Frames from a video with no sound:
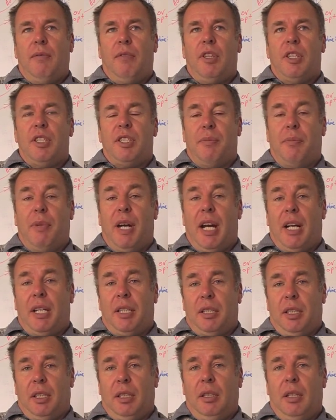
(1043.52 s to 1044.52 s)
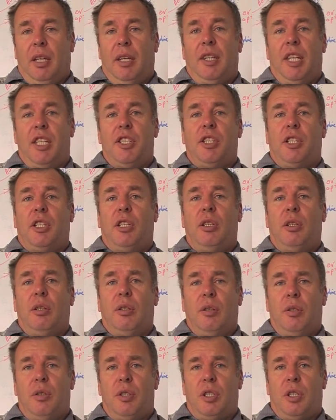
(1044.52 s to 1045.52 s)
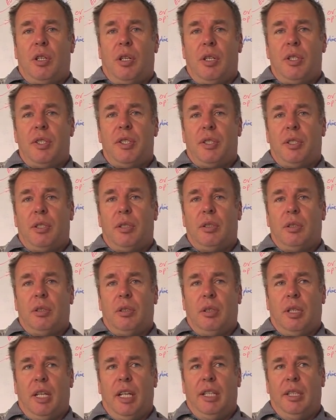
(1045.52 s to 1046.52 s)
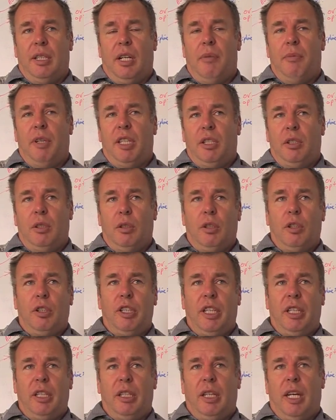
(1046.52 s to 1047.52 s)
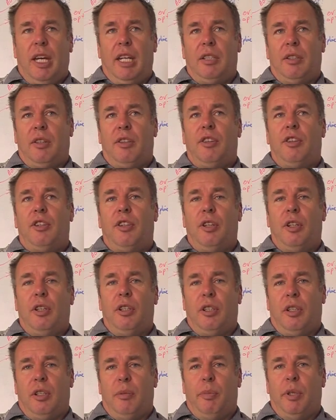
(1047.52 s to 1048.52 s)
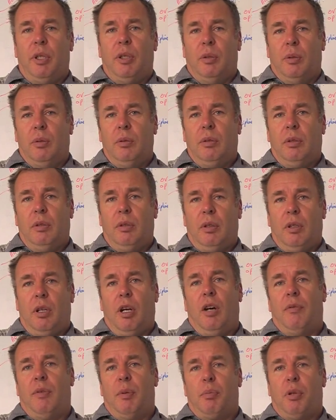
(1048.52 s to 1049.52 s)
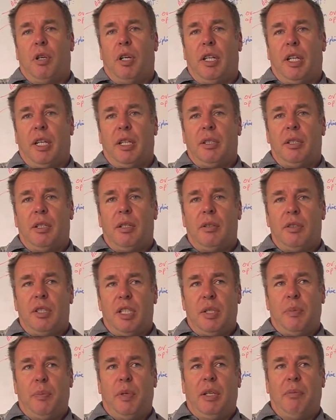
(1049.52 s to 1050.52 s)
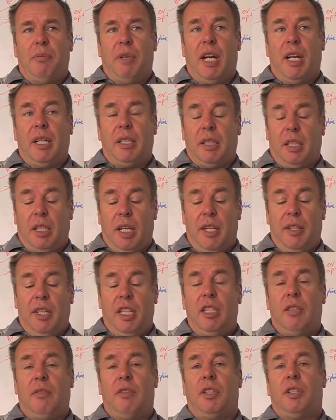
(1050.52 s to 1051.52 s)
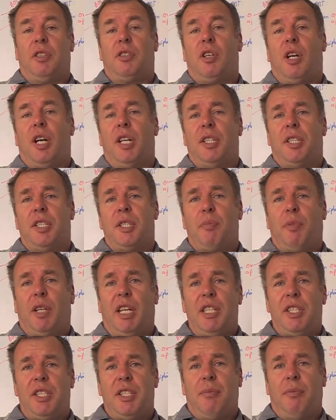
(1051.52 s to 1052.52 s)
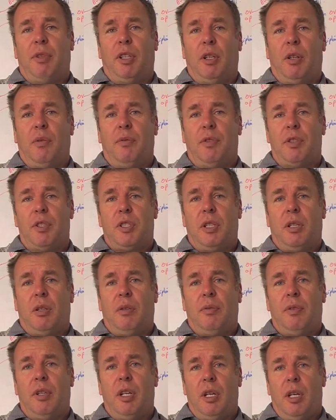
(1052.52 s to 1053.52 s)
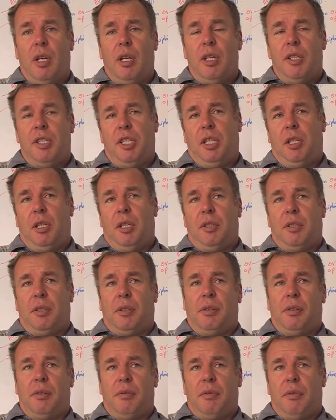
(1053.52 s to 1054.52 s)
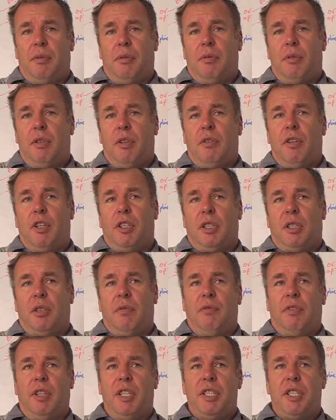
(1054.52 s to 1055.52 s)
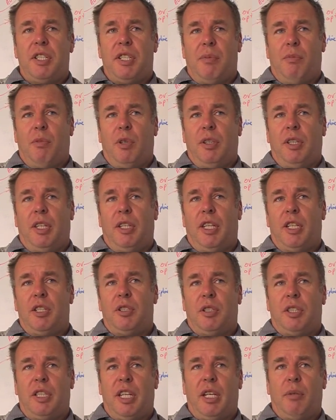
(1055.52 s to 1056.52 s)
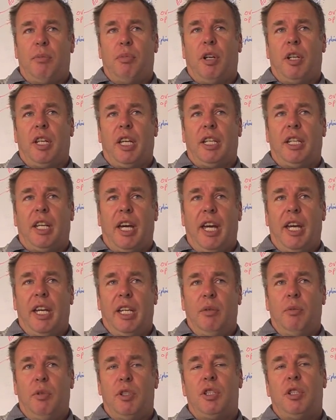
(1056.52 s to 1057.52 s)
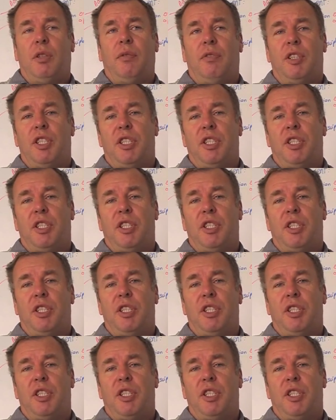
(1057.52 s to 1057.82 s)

there's the marketing, and that's a huge cost. And I mean, you're looking at a third of the bill of a product just being marketing, and then you've got to try and displace something off the shelf. So you've got to convince someone that they should take product A, which you've